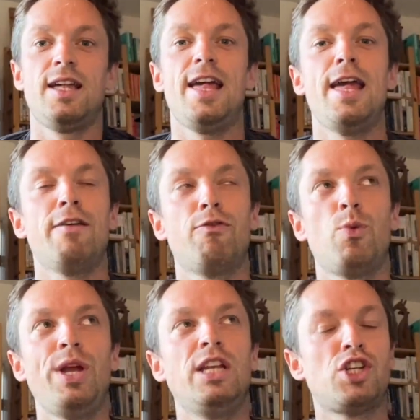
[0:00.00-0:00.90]
If
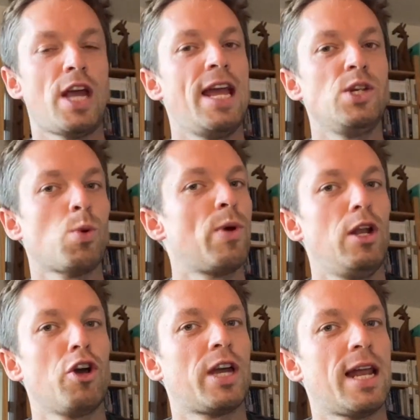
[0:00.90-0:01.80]
we change what we're
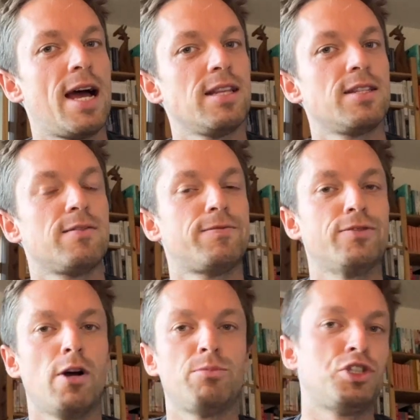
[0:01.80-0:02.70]
looking at
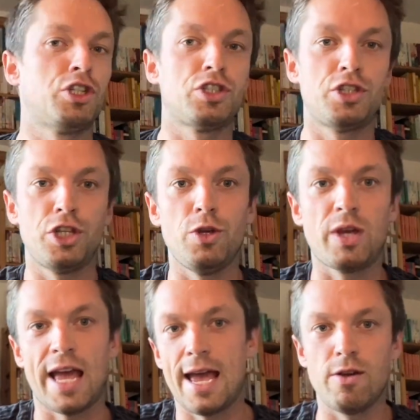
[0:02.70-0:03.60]
from just the
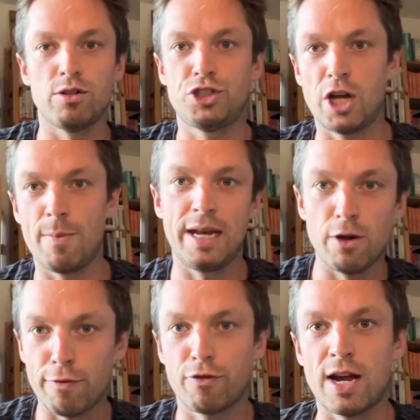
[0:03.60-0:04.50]
UK or Germany
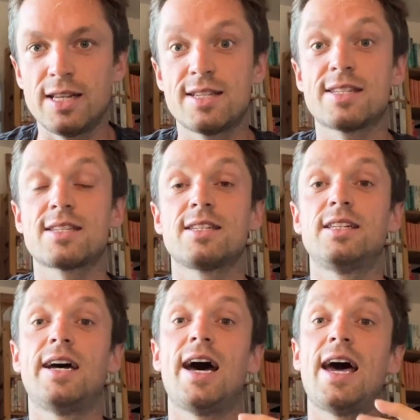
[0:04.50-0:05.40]
or France
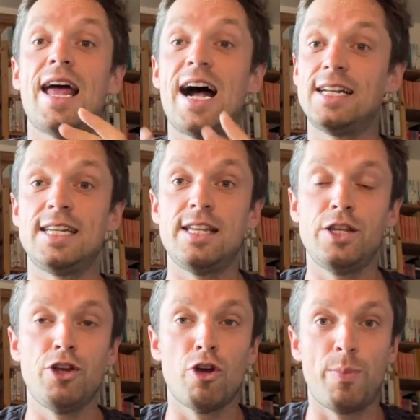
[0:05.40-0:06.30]
and add in the
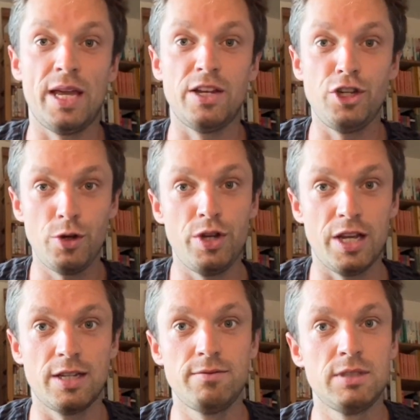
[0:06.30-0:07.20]
European
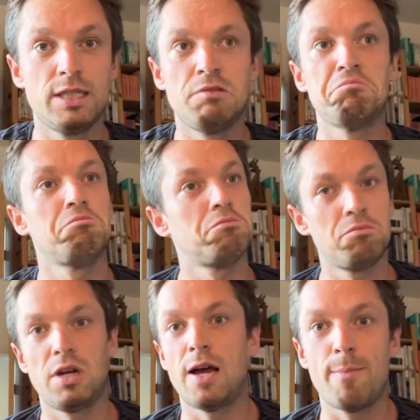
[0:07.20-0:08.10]
Union,
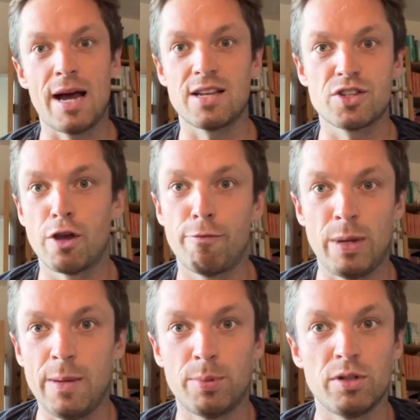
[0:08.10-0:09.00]
a mass of
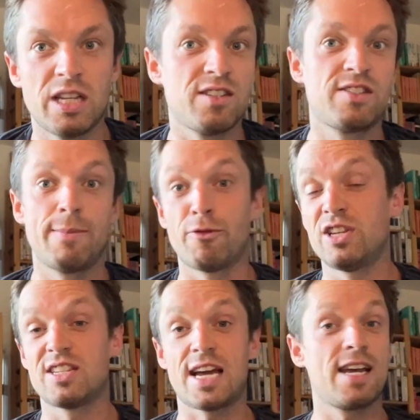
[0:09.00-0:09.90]
people that's similar in
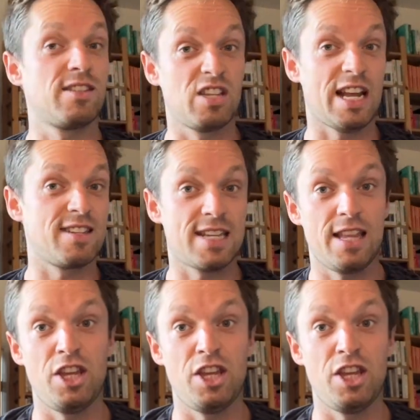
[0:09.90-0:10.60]
size to, let's say, the